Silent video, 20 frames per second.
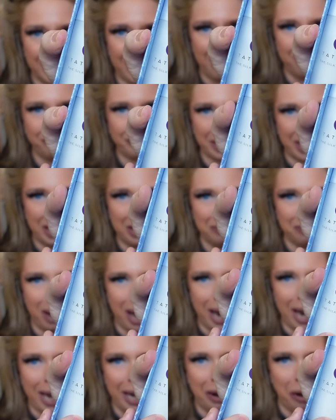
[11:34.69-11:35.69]
left in
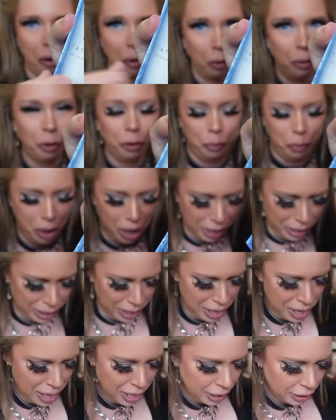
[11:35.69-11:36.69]
my old one,
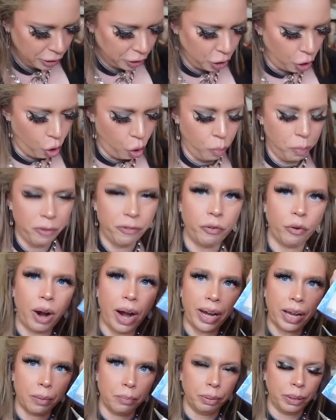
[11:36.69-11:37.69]
so before I
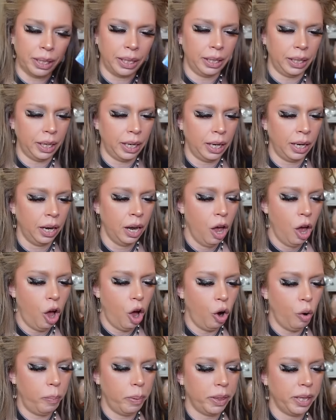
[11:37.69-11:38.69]
completely
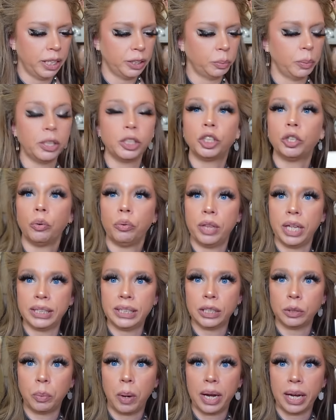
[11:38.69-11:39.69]
open this one. So this
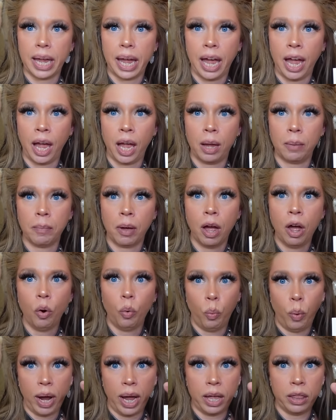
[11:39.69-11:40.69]
is what came
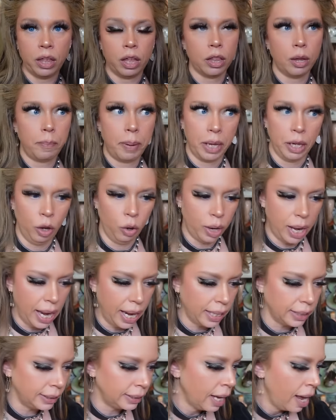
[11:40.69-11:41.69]
with the
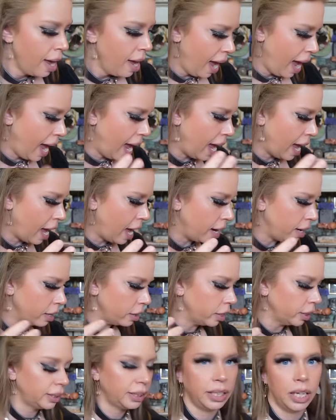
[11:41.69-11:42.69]
pillowcase and
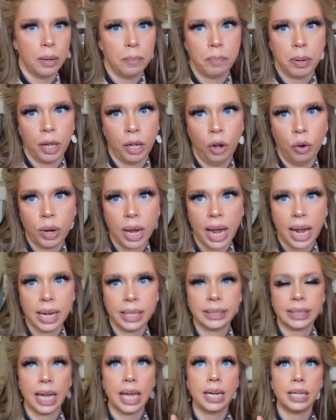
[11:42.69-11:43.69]
the slip
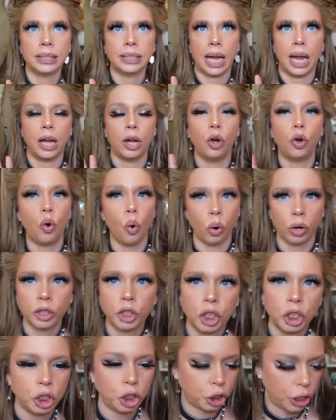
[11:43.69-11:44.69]
pillowcase. It is a
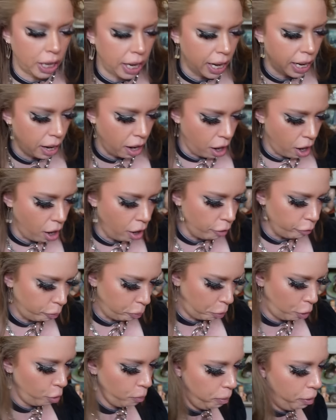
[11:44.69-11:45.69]
gorgeous shade of
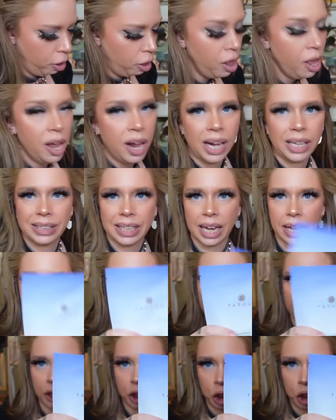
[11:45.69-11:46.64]
purple. It's like this